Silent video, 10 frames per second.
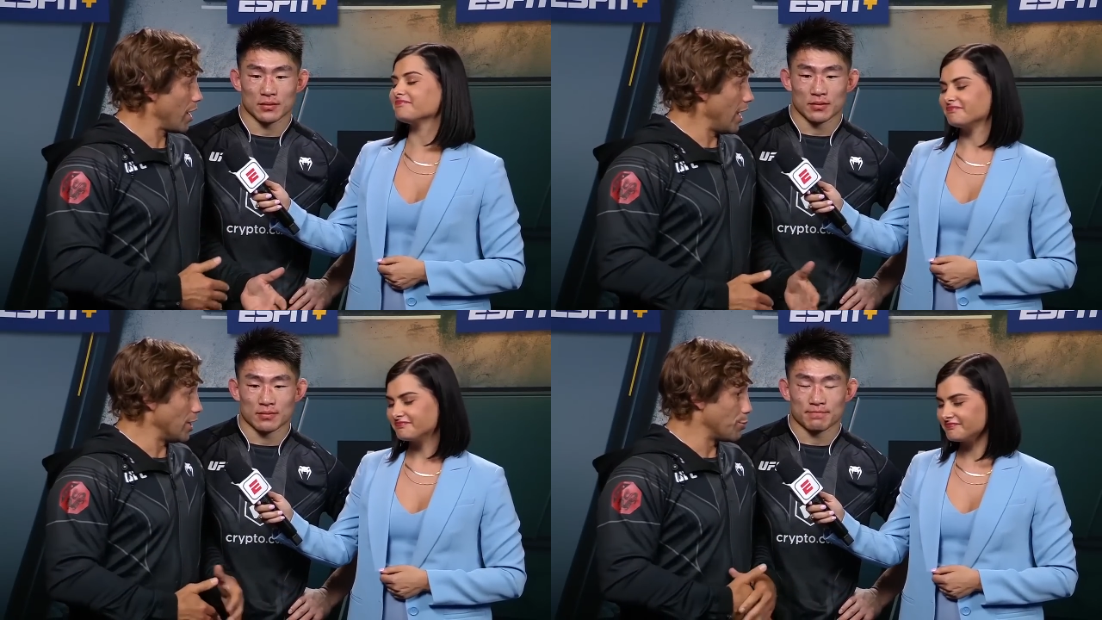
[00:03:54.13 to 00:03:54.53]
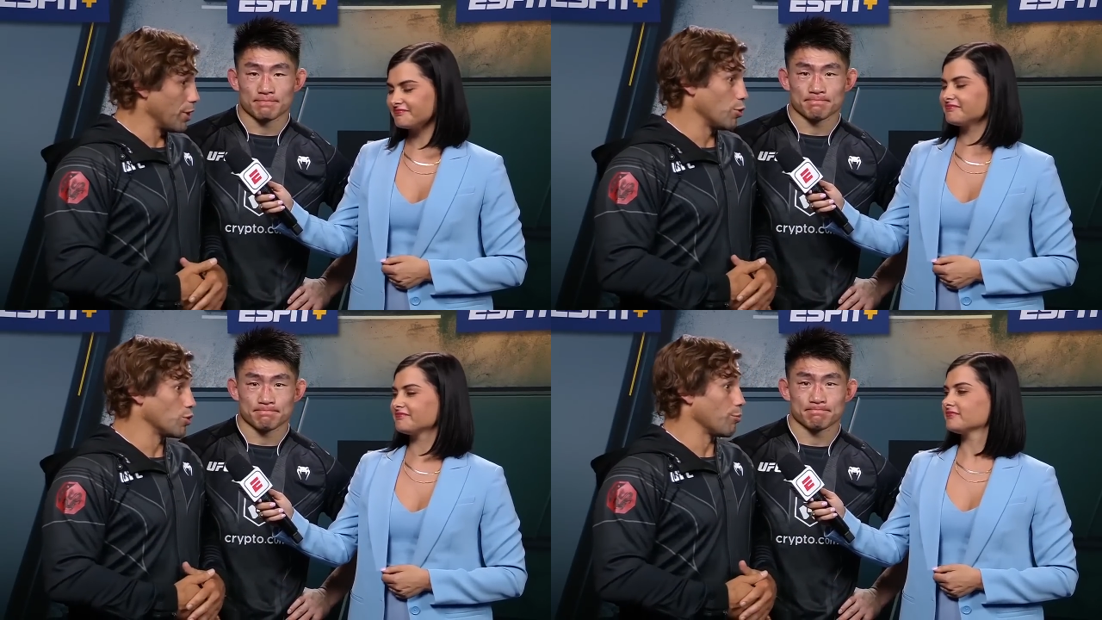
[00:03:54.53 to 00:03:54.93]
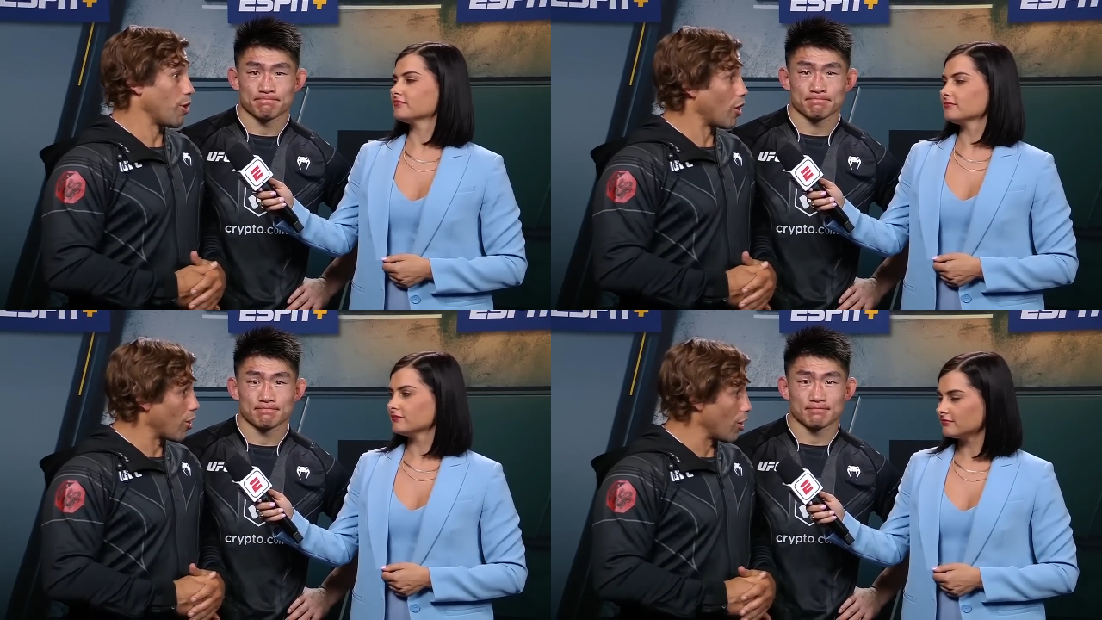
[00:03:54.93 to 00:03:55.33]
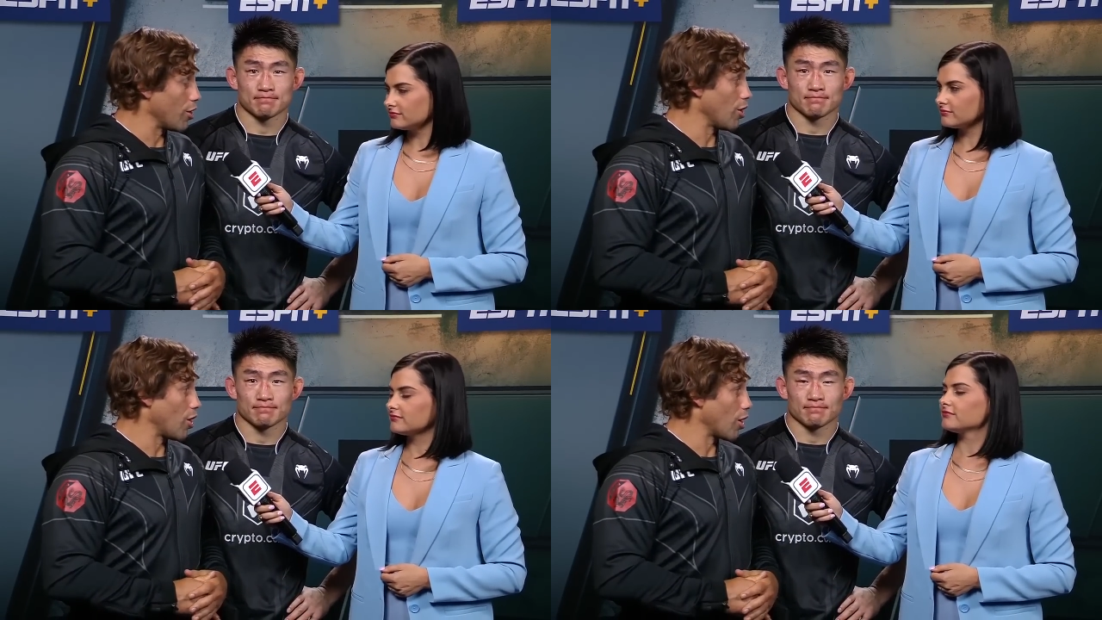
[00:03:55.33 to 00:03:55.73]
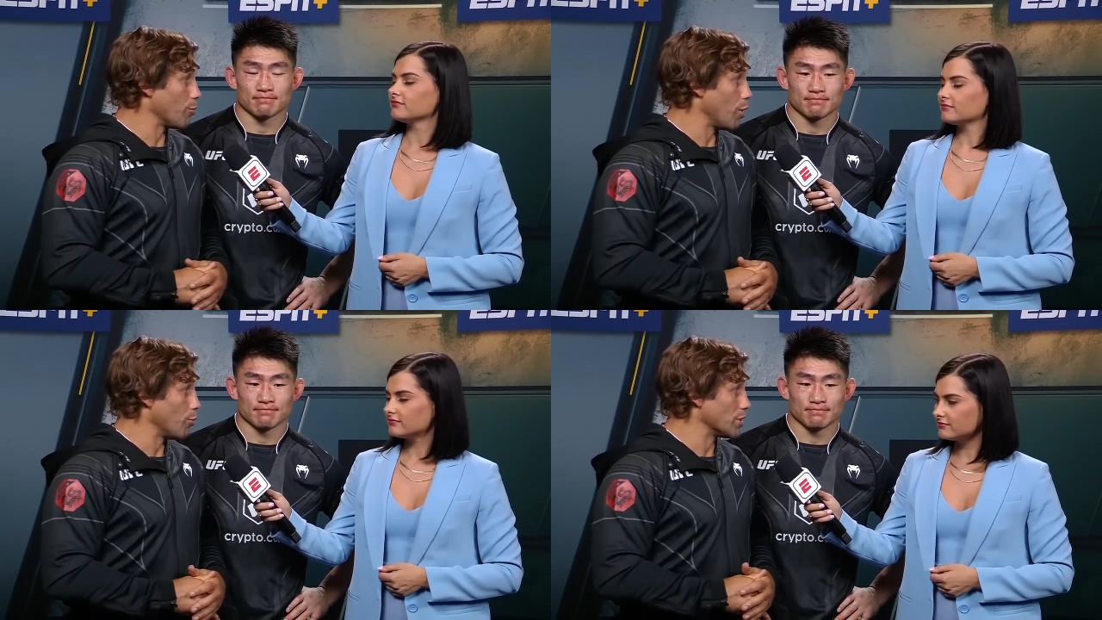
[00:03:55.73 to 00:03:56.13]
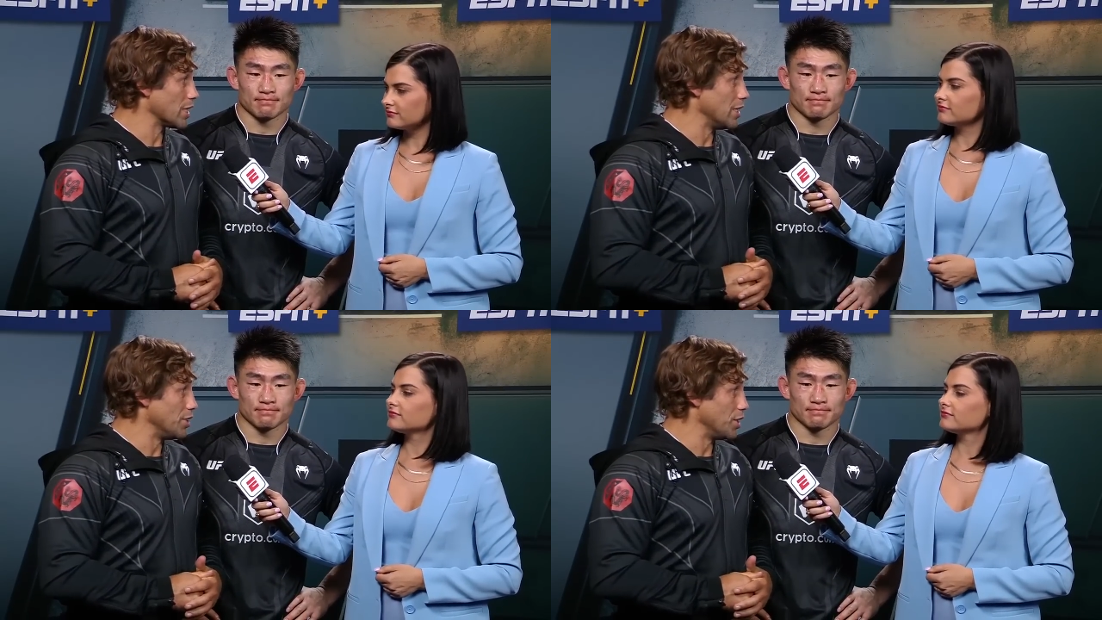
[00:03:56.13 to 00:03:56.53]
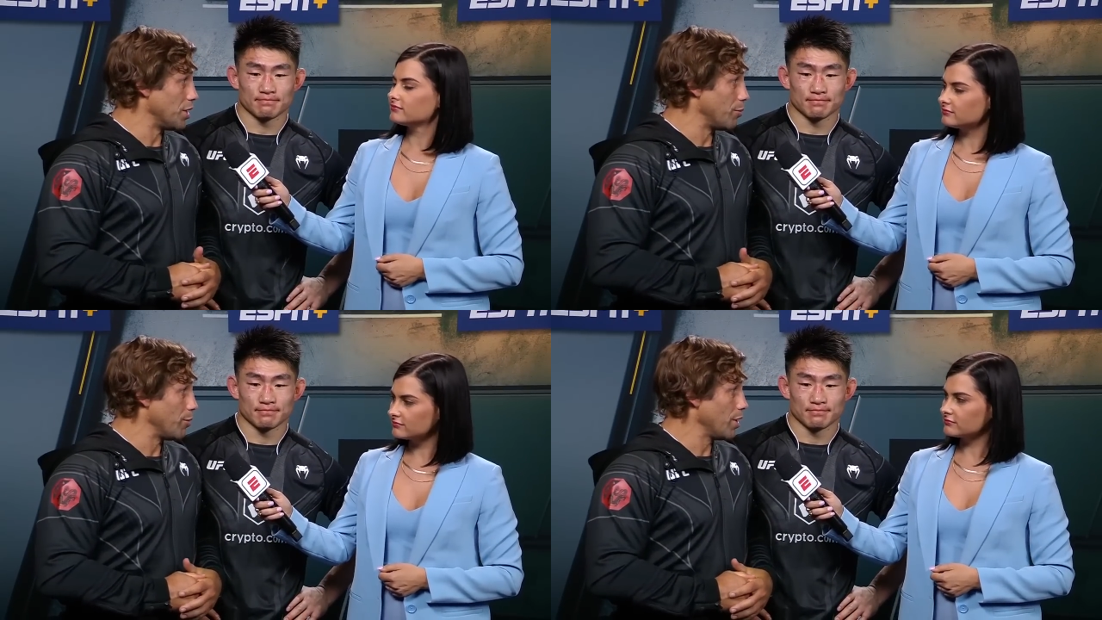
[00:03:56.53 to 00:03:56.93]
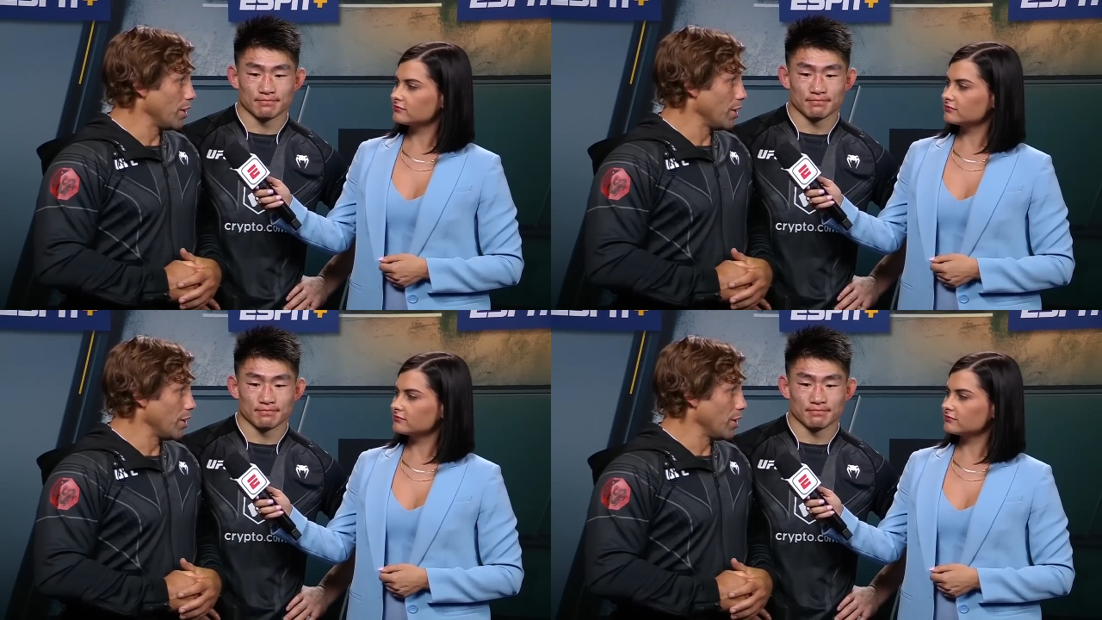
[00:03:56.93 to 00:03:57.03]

Speaker 1: And it's been through some hard moments in the gym,